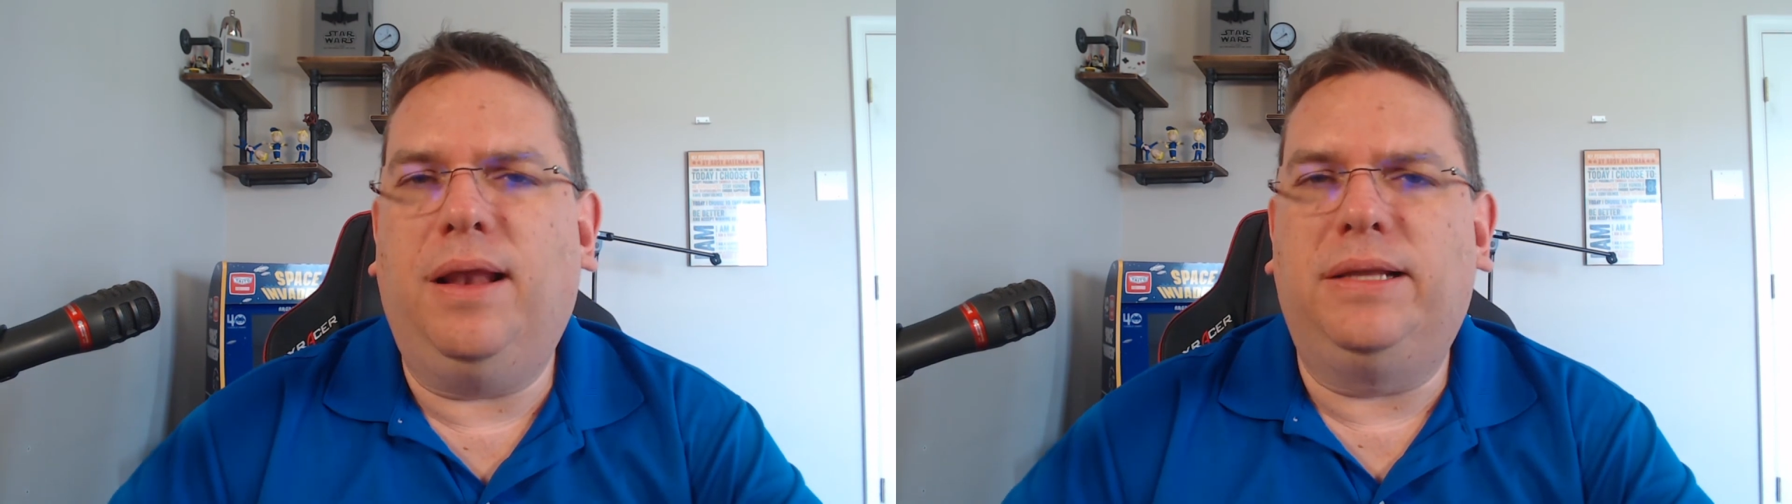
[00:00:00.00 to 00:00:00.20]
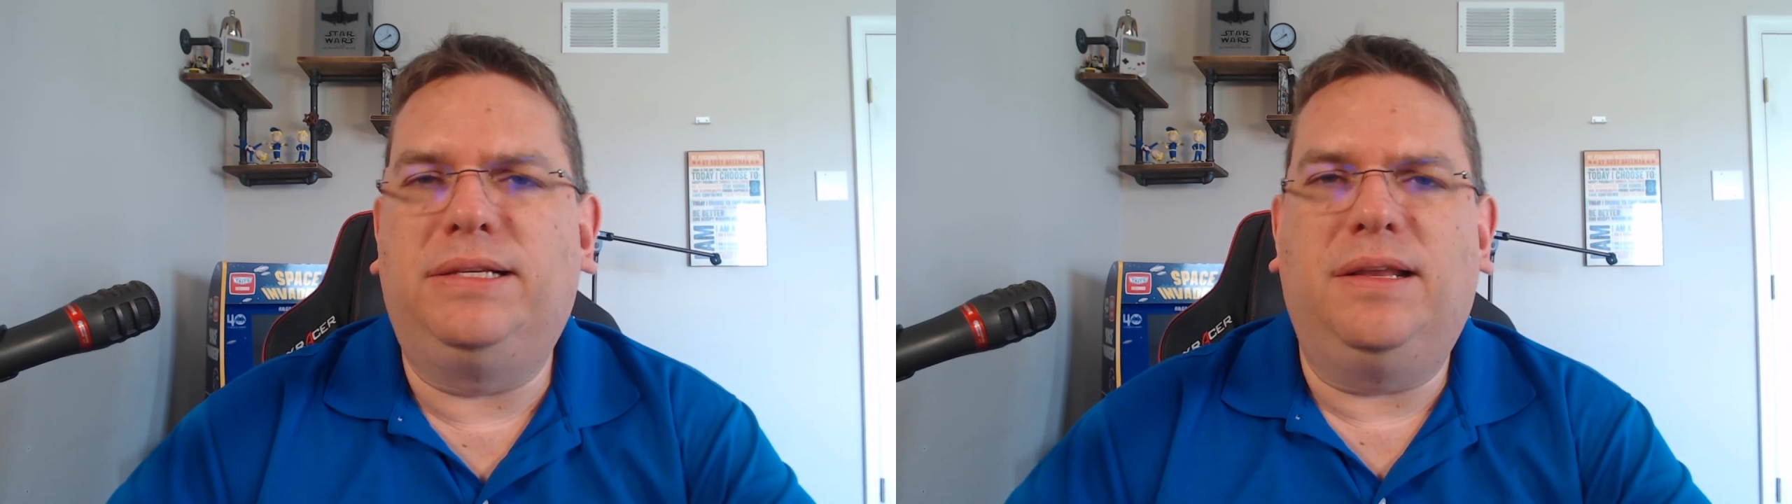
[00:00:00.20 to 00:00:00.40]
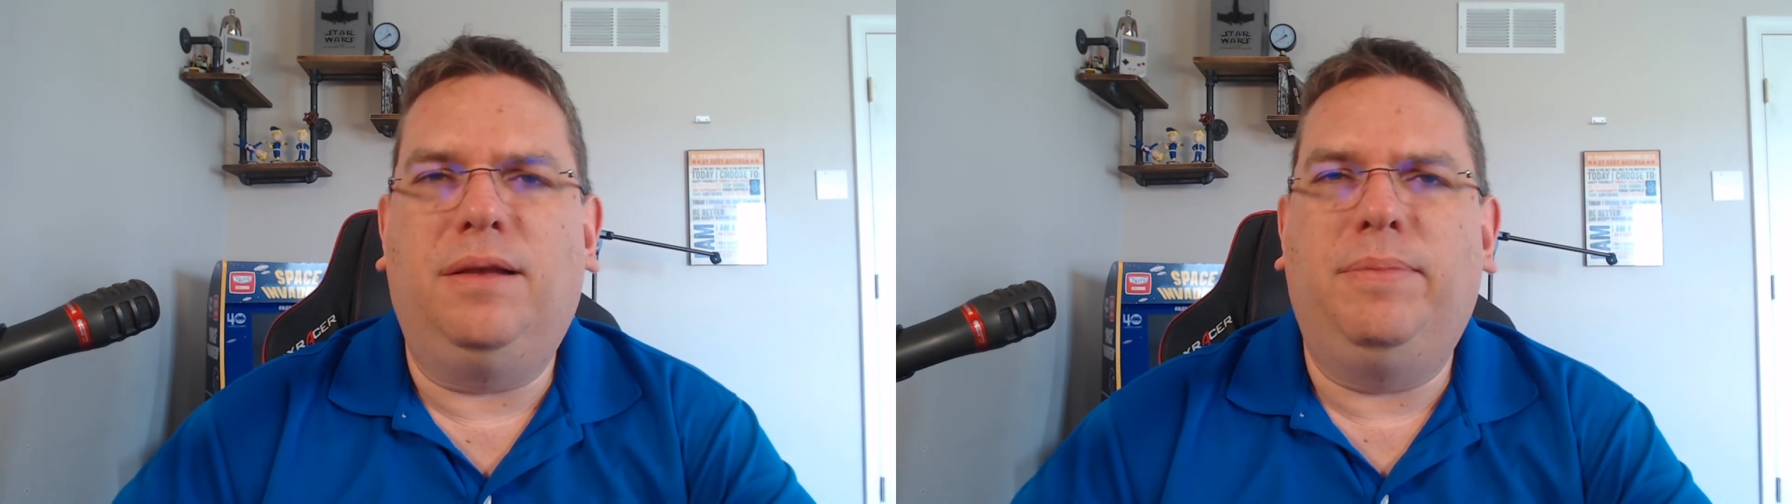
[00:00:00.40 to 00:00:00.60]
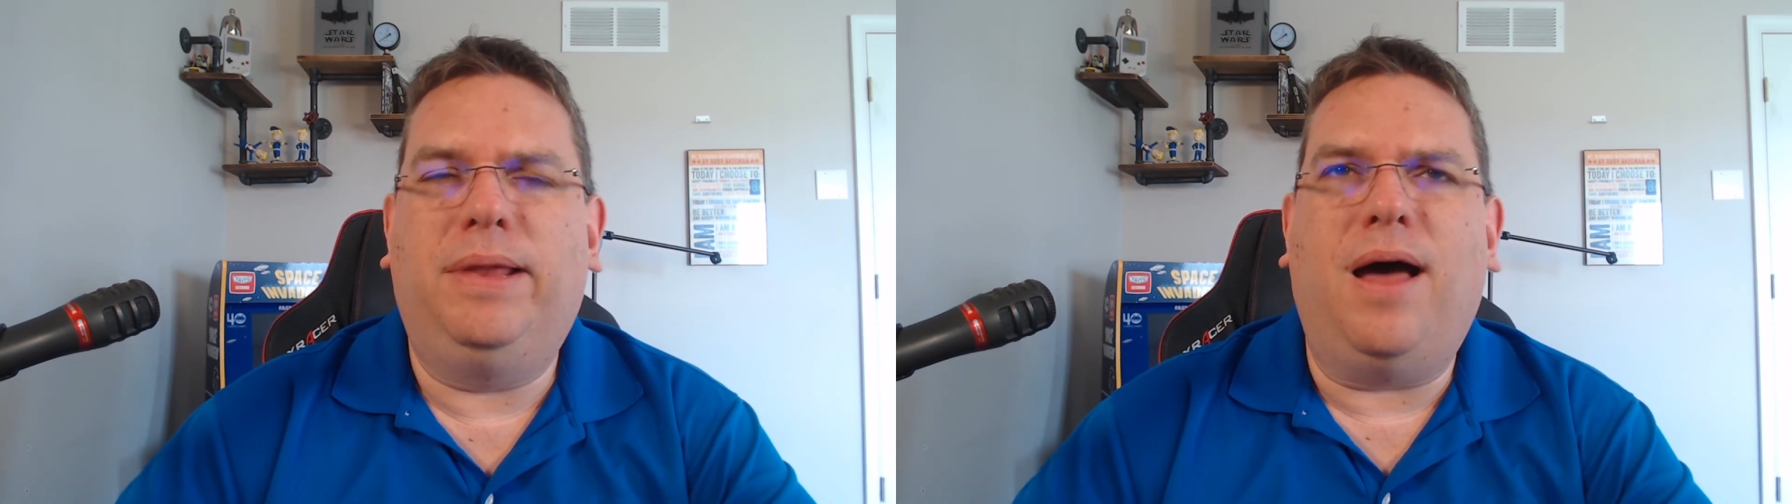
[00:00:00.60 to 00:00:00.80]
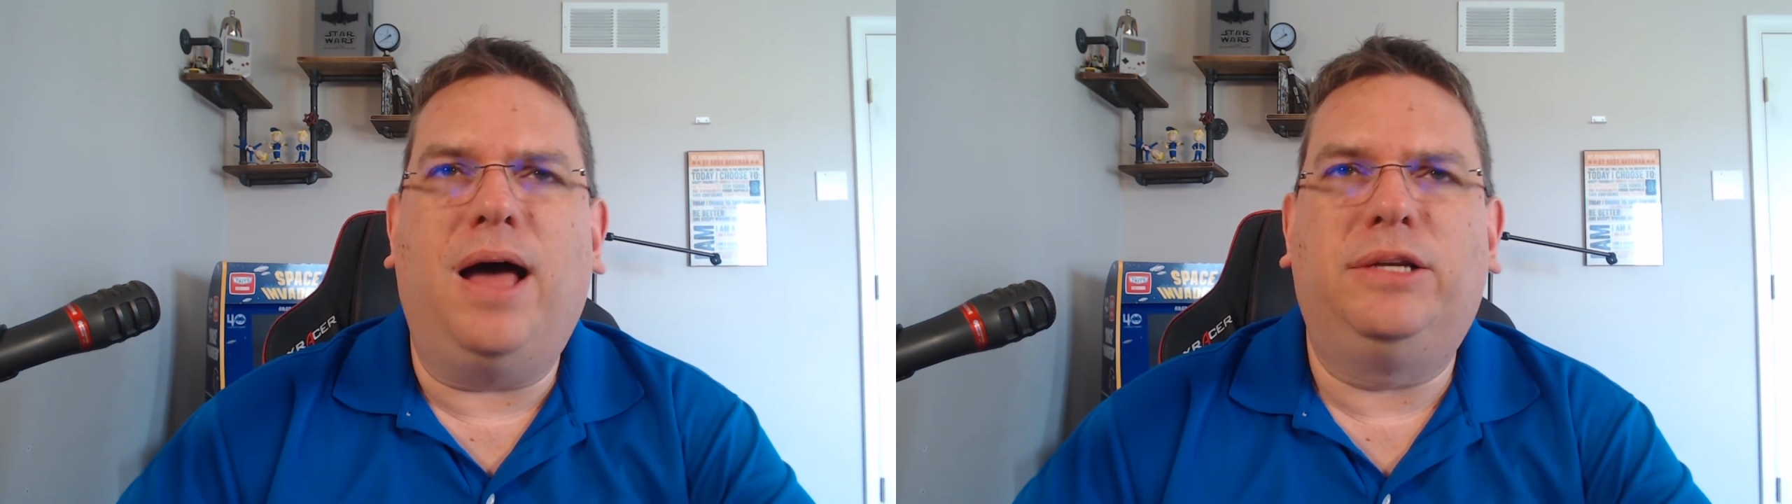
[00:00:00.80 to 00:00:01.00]
It's a little bit
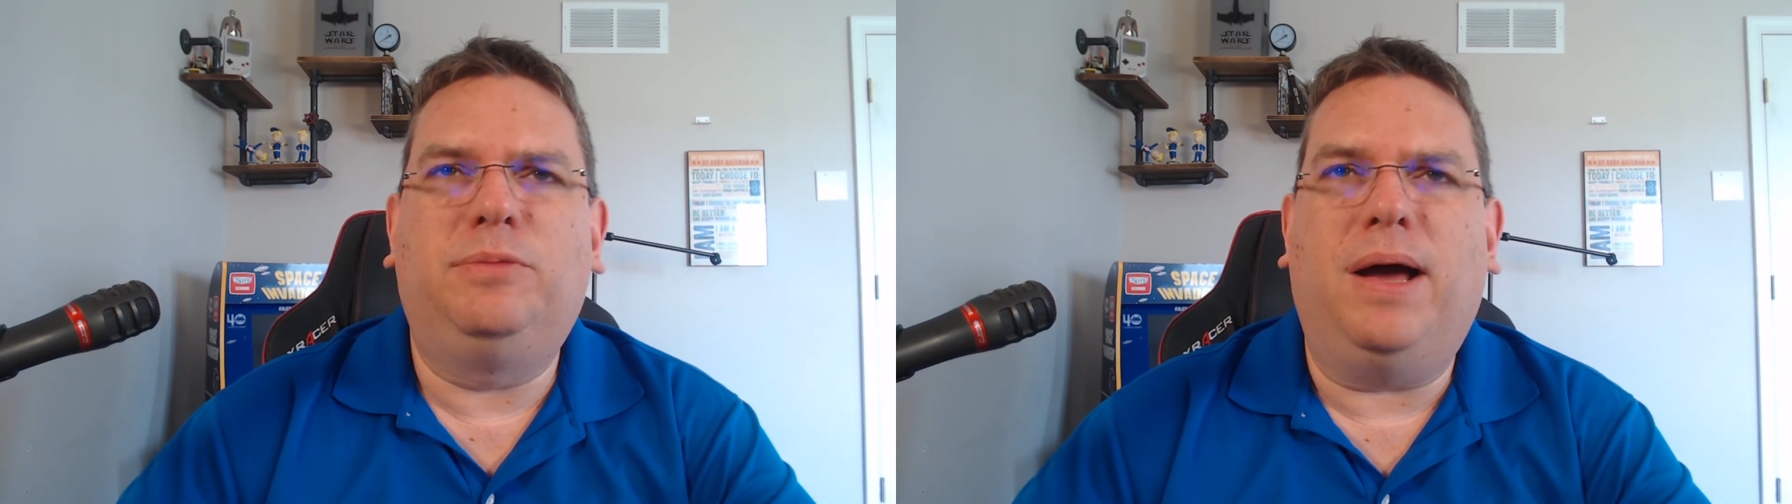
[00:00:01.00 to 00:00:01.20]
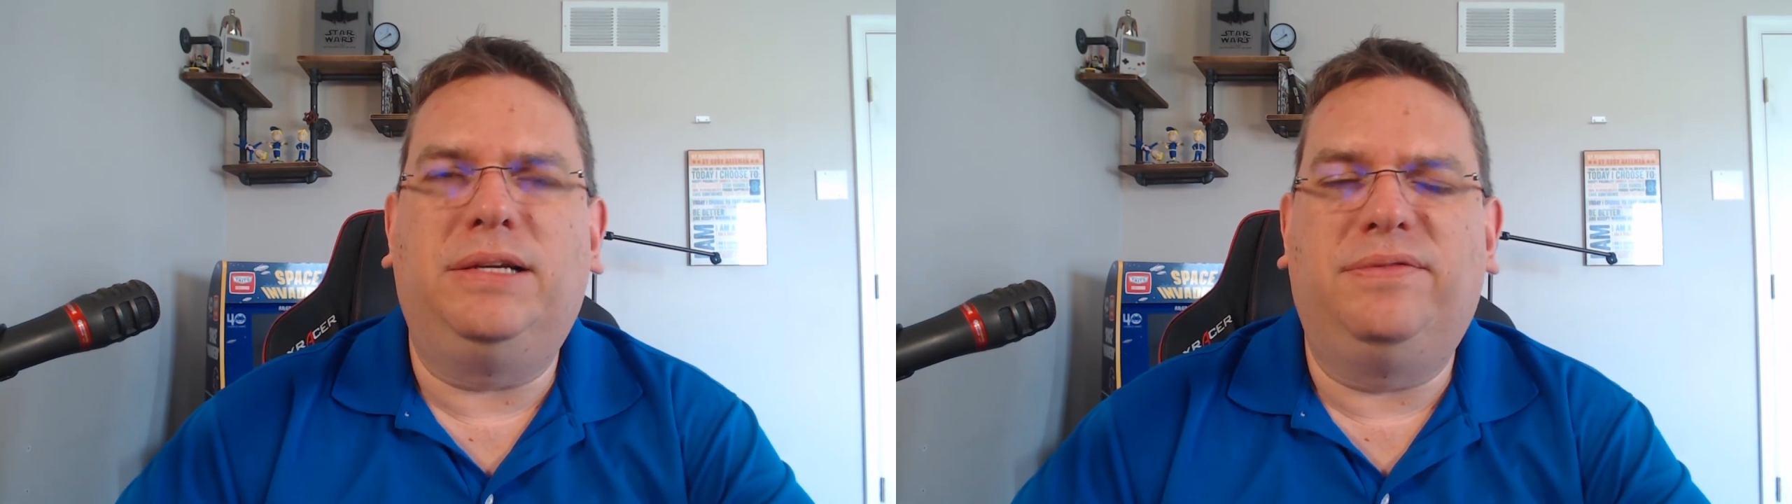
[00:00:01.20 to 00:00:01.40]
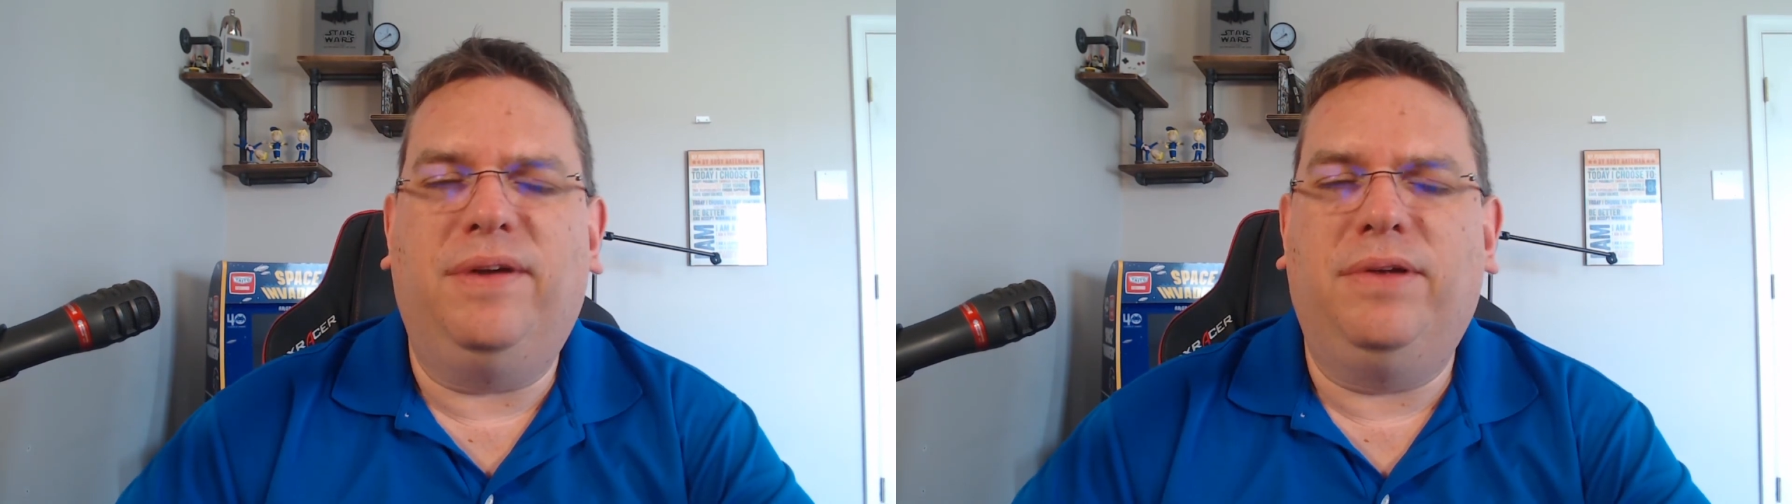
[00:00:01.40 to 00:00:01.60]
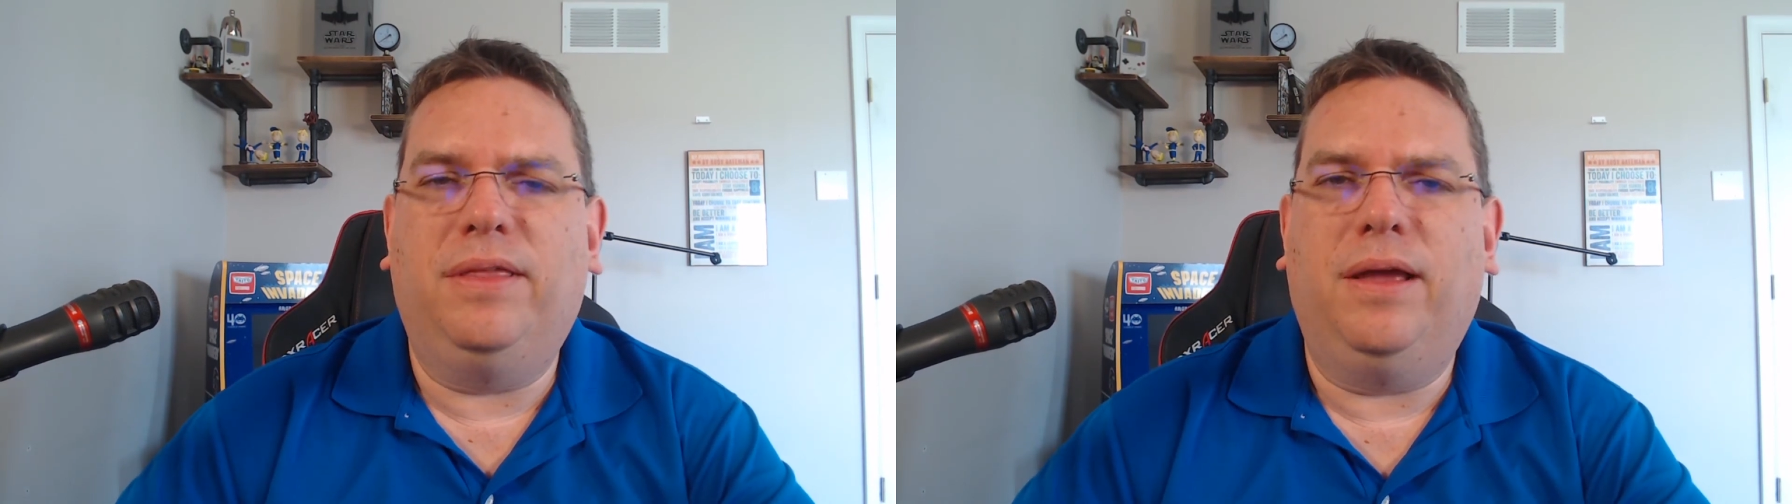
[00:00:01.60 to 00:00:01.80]
of hodgepodge of everything.